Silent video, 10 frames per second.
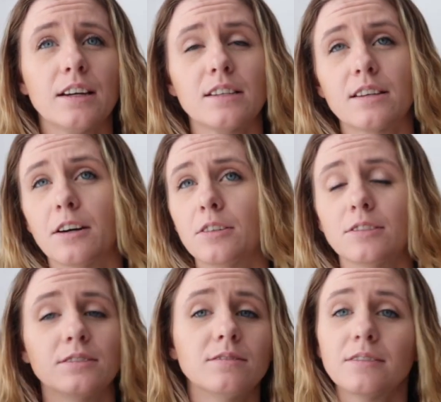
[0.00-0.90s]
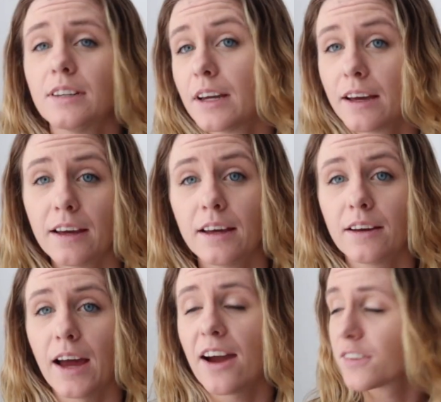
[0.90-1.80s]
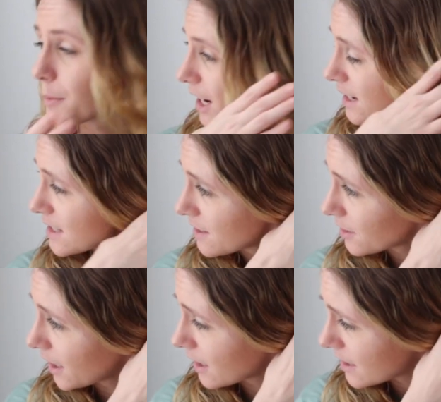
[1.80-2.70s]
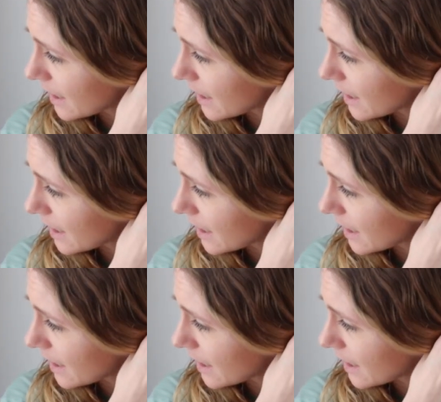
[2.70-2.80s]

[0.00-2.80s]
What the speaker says: So everybody has different hair